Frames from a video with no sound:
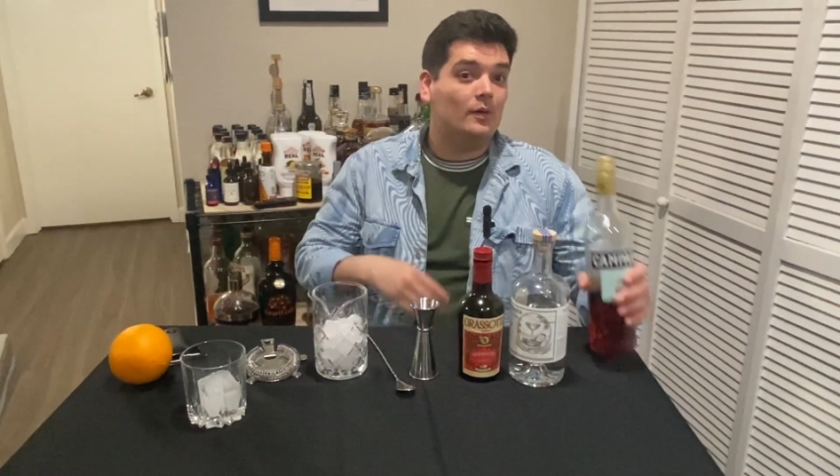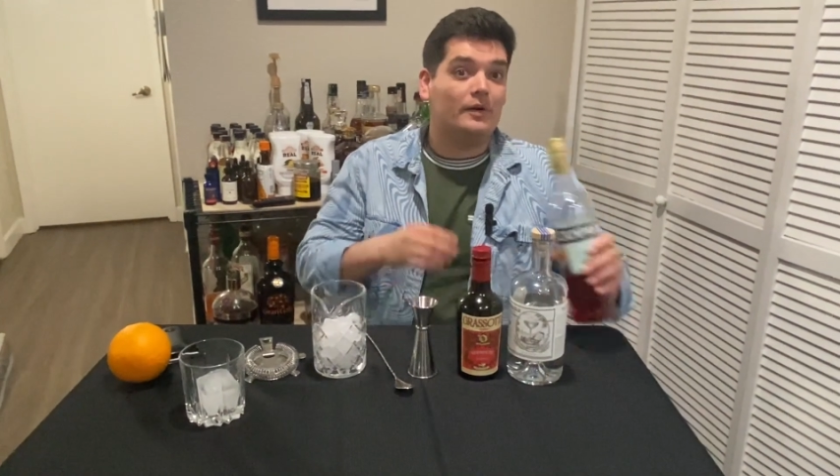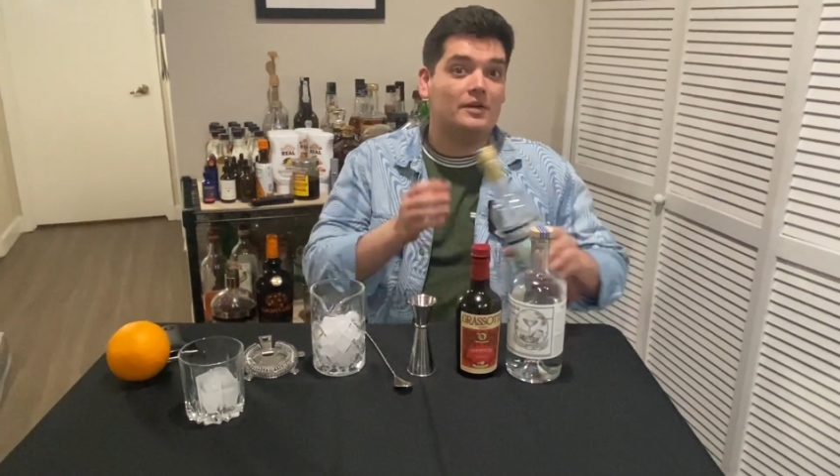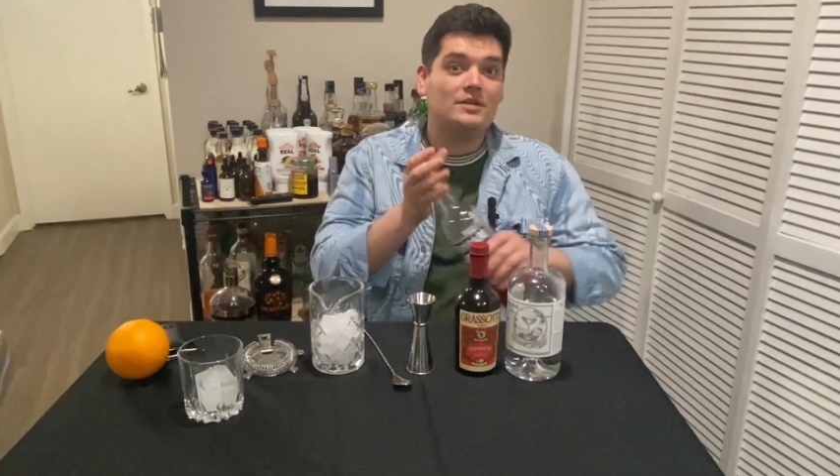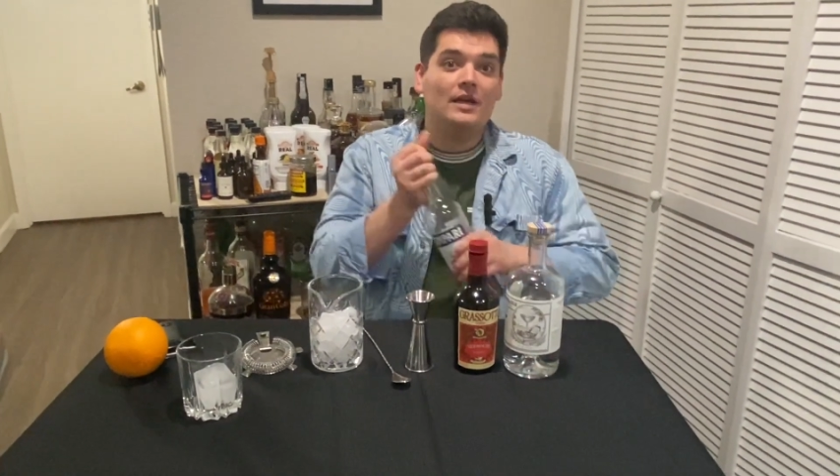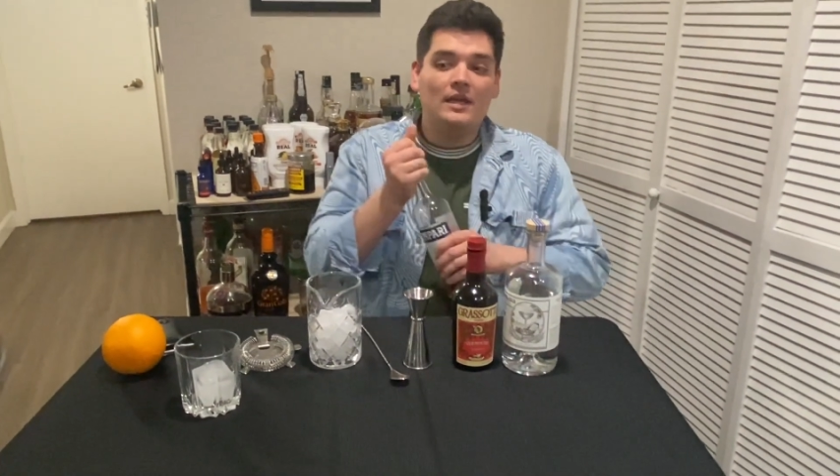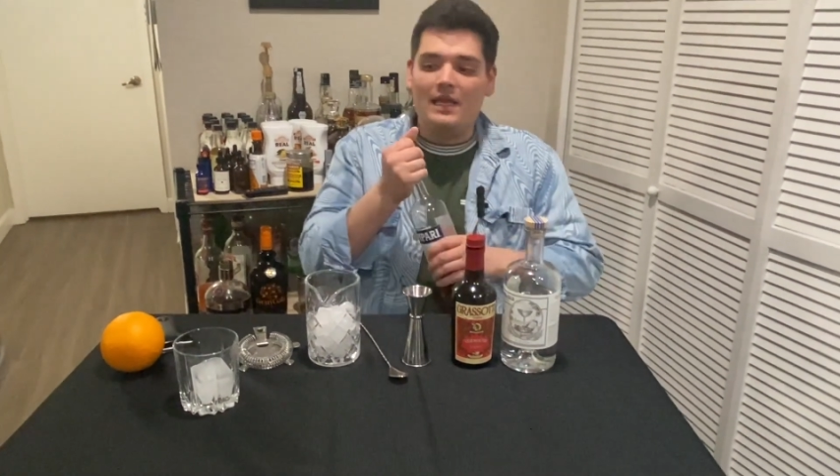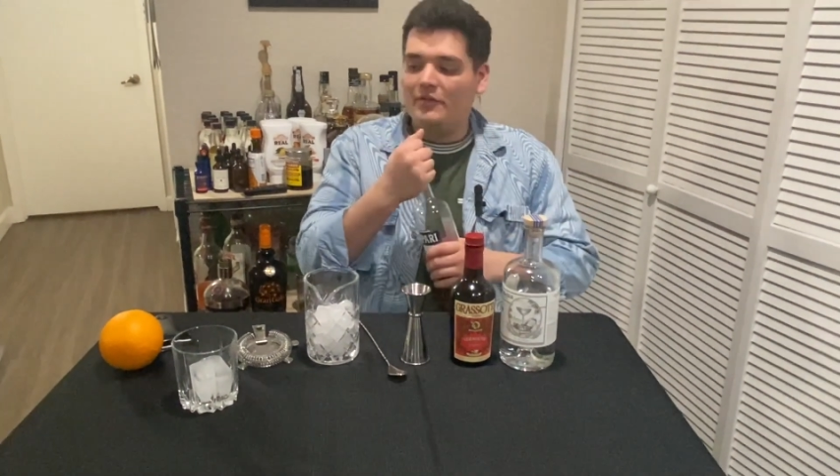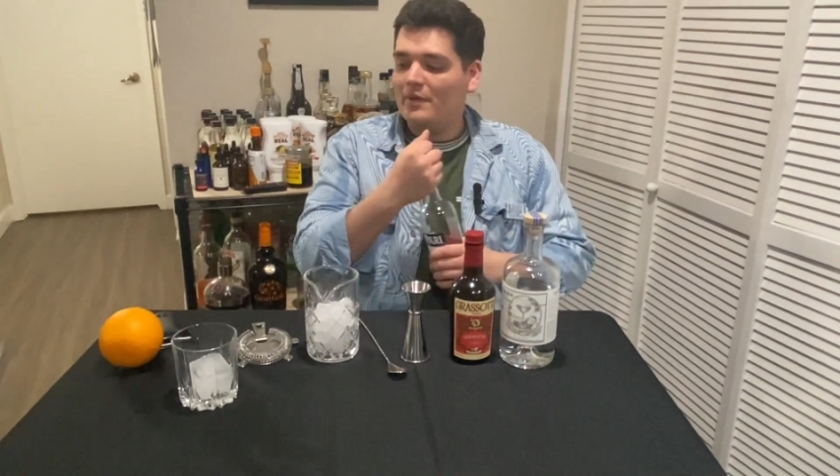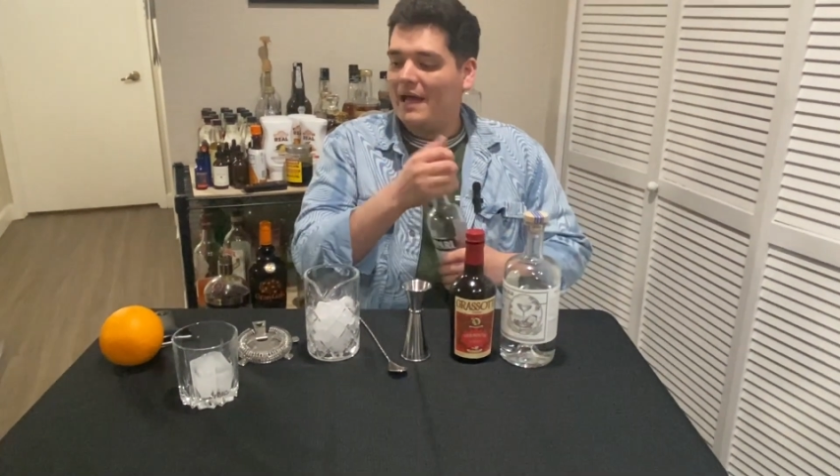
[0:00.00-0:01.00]
orange.
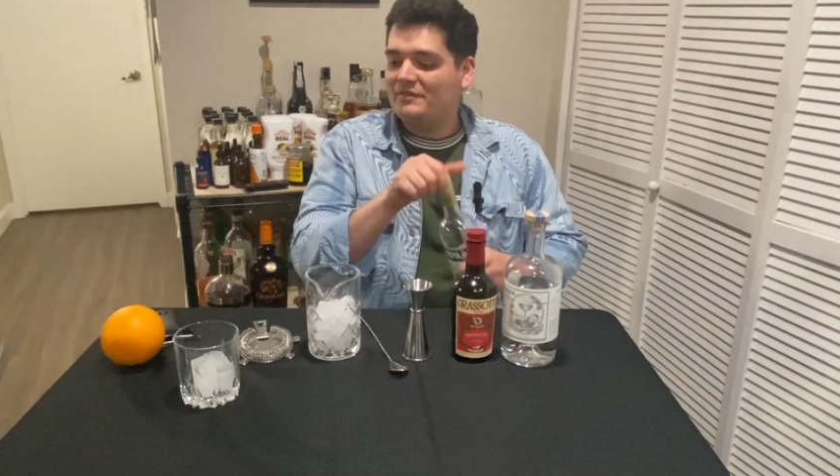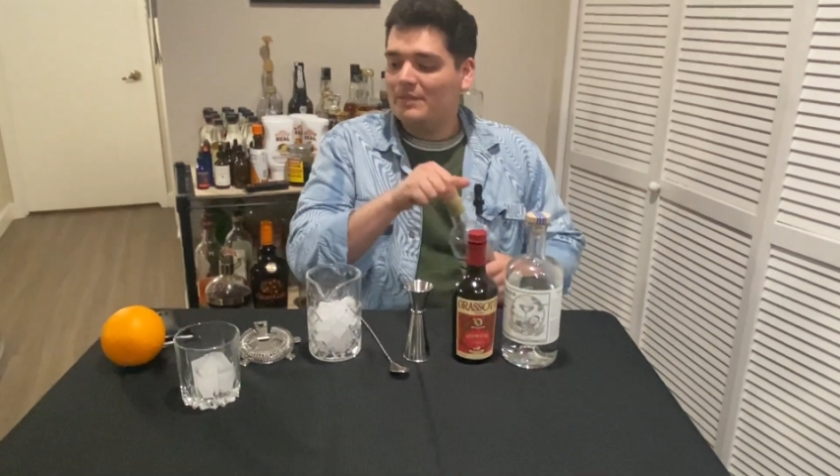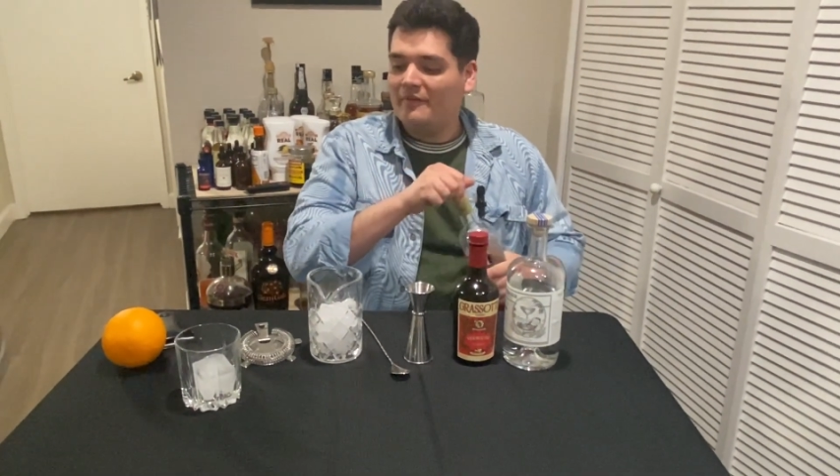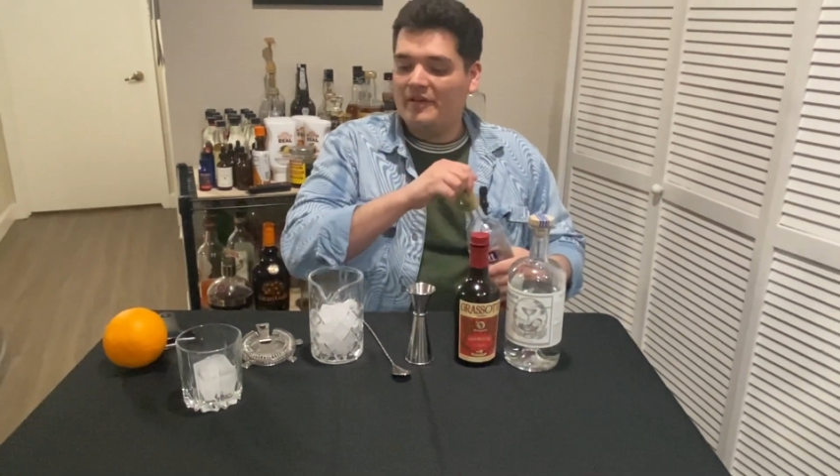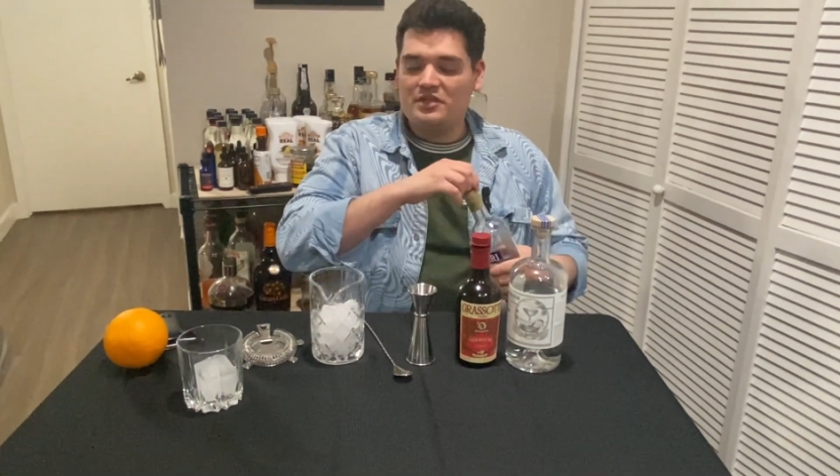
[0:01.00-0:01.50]
If you have some of it